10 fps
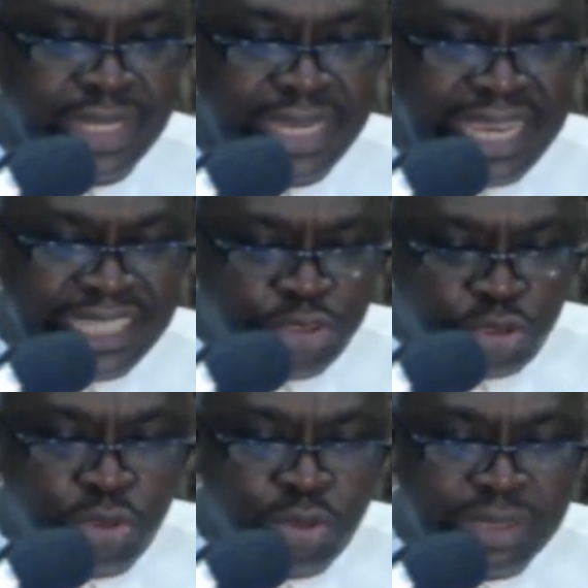It's
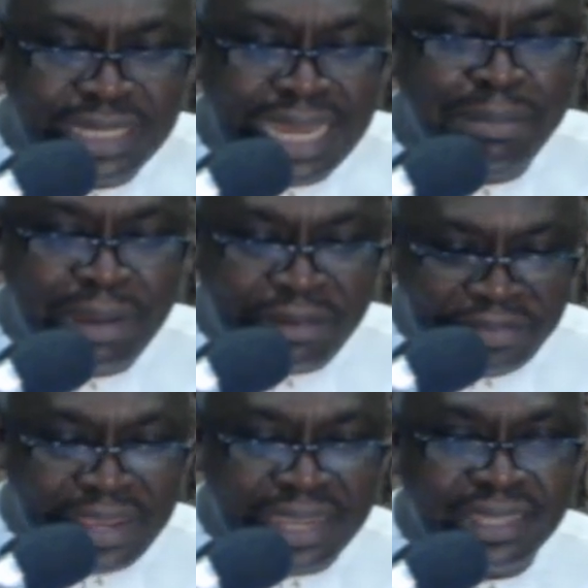truth about
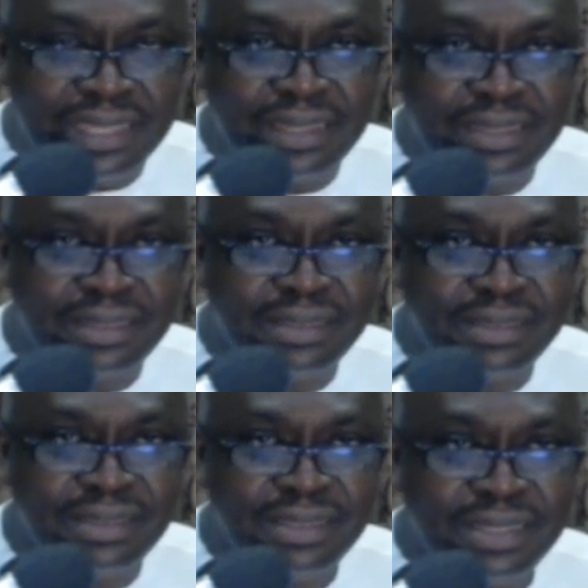faith.
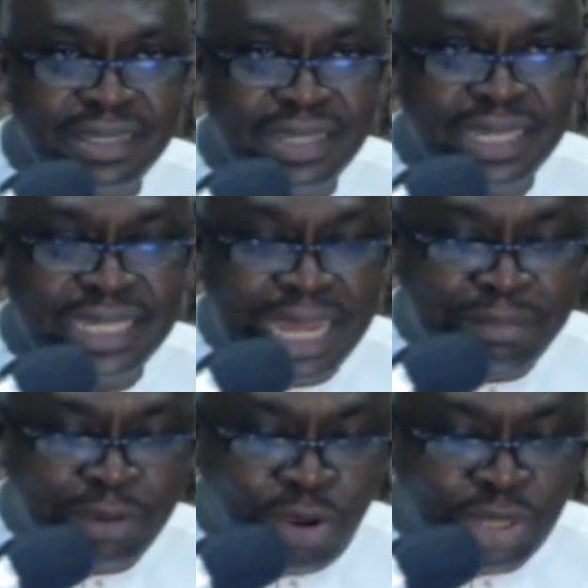
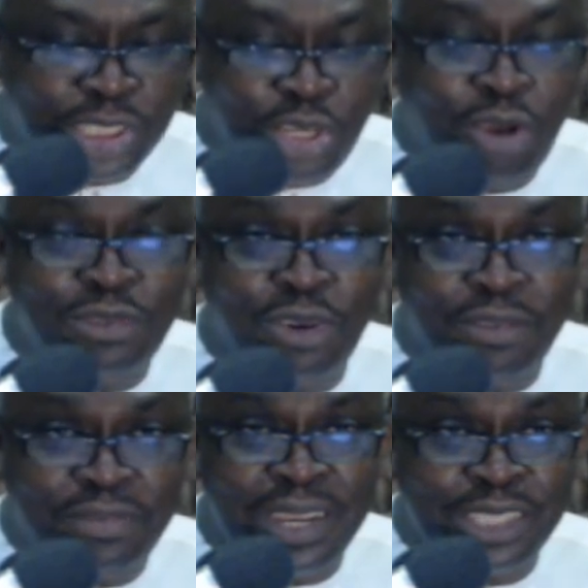That courtesy of your
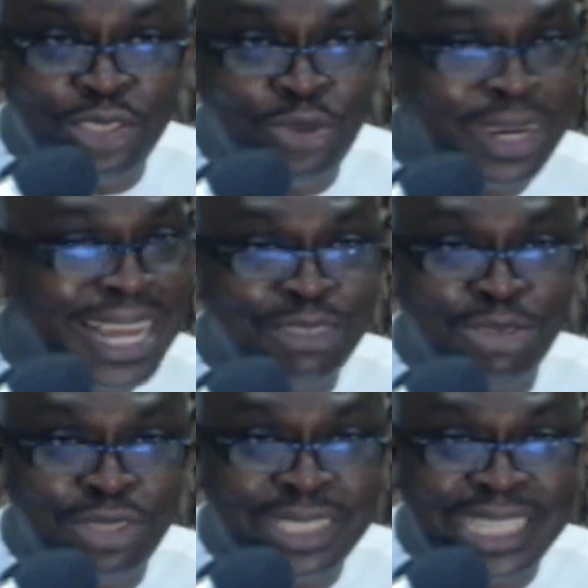faith, you
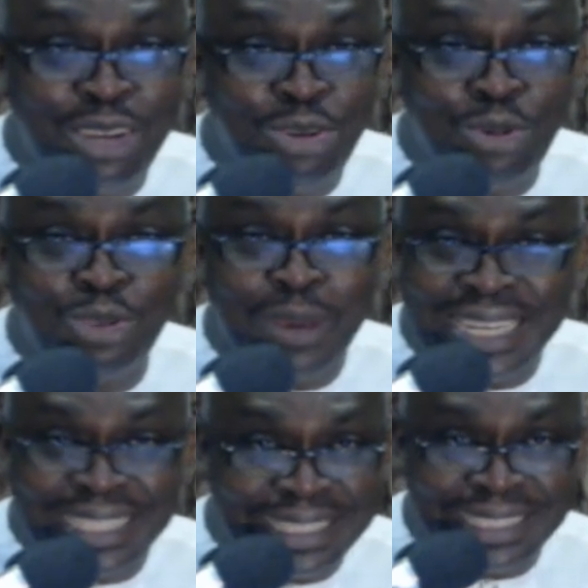can say no to
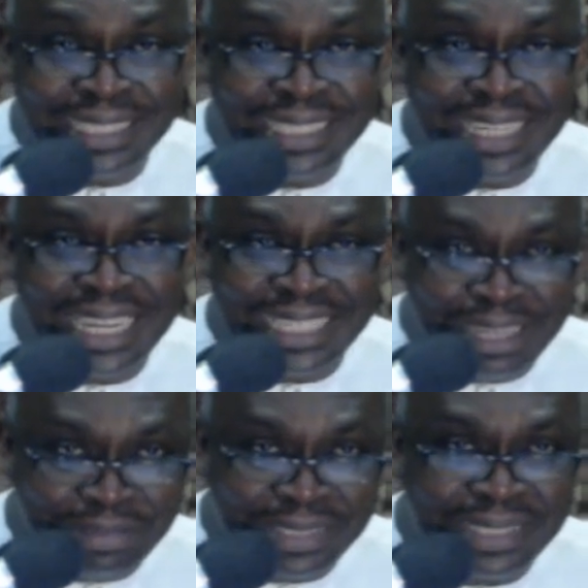anything and
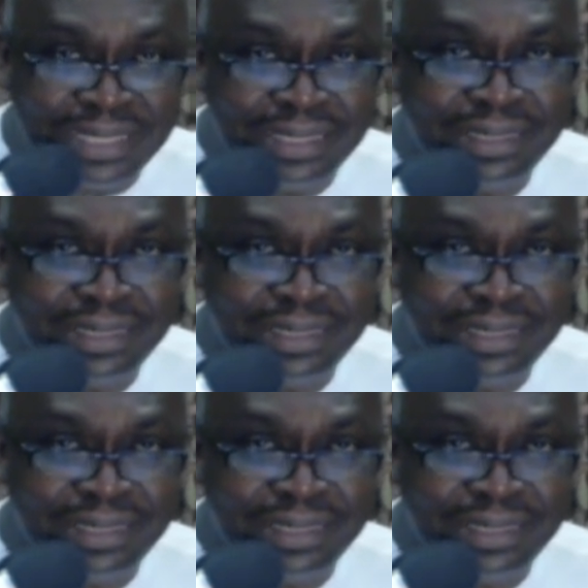everything.